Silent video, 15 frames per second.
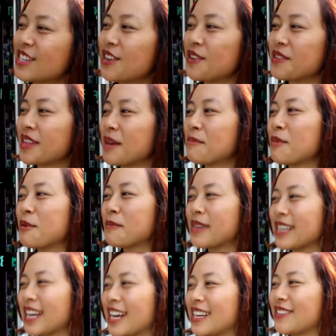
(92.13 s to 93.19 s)
So that
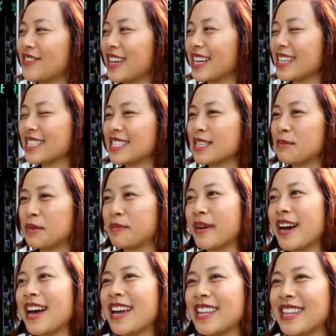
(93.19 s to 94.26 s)
moment kind of like slipped
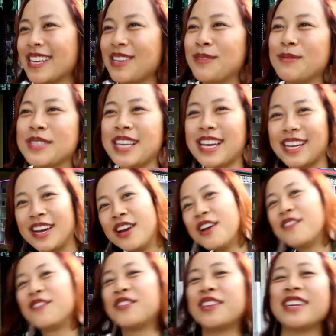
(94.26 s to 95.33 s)
by, and then it was like
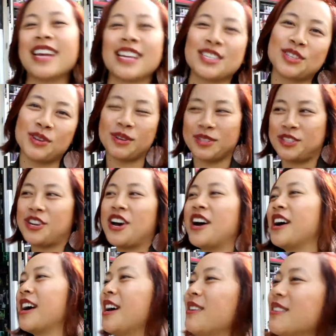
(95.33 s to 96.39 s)
for the next whole
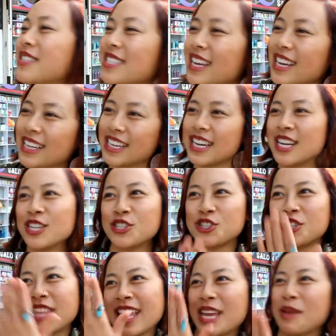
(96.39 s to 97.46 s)
song, I was like
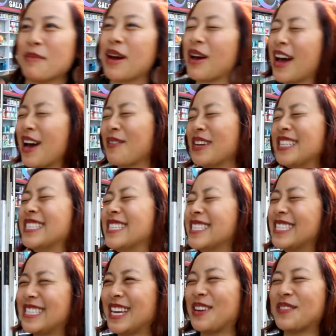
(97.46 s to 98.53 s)
just thinking about how I yes,
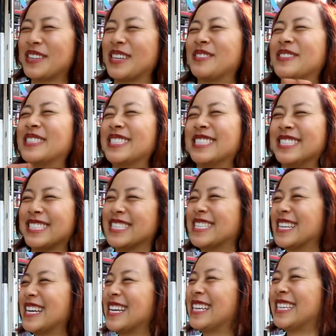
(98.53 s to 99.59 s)
didn't say what yes, I wanted yes, to
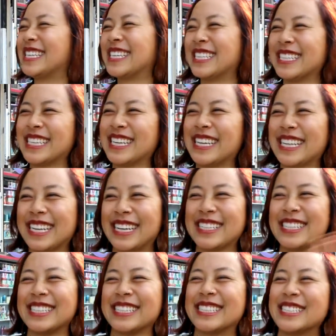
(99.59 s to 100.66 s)
say, and like how
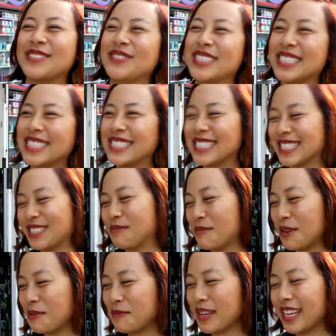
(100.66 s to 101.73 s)
that could have been like a
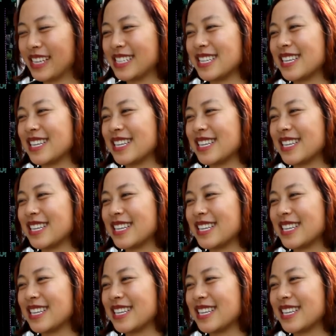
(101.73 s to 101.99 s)
moment,